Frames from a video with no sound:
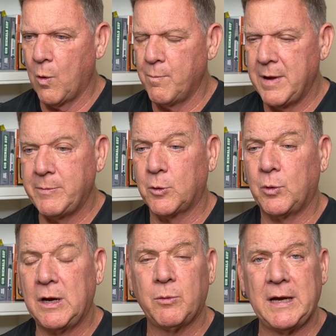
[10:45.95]
maybe
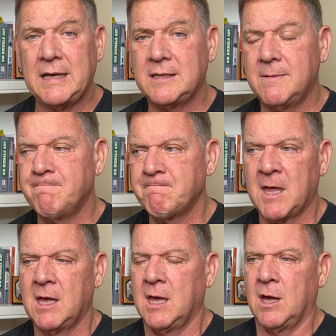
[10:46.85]
reread,
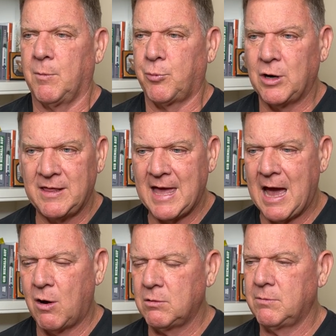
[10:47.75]
breathe
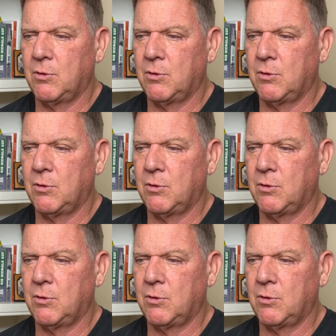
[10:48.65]
out,